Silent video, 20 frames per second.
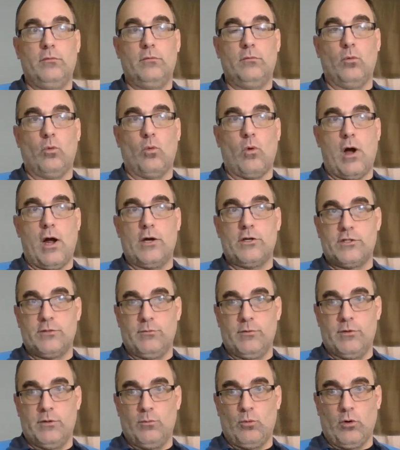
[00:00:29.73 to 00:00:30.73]
watch some
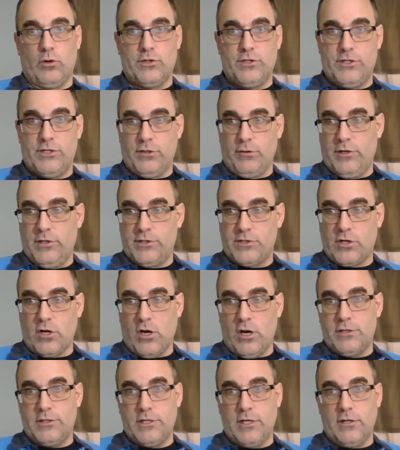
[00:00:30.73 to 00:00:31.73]
of the more serious
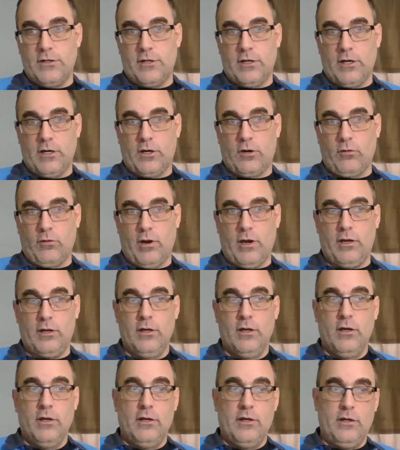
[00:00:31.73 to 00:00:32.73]
content that I create
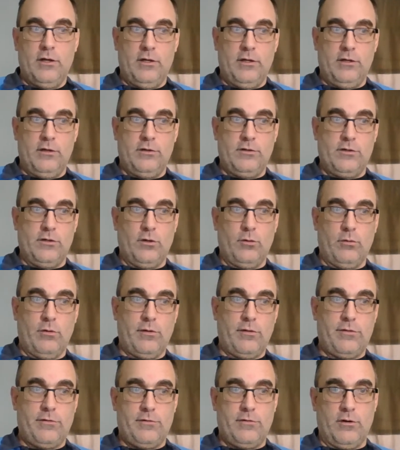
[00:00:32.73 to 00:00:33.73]
and deal with,
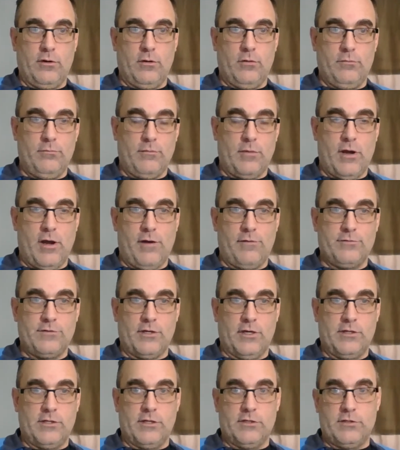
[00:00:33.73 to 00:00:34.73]
you know, my
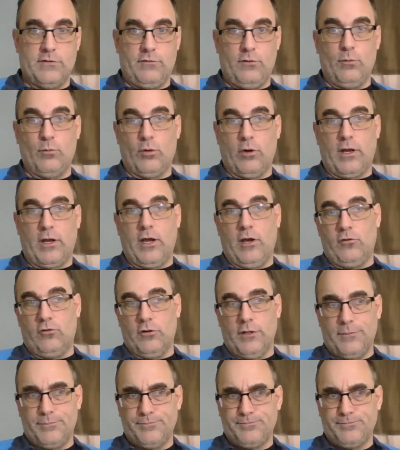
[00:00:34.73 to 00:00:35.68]
off-site sense of humor occasionally.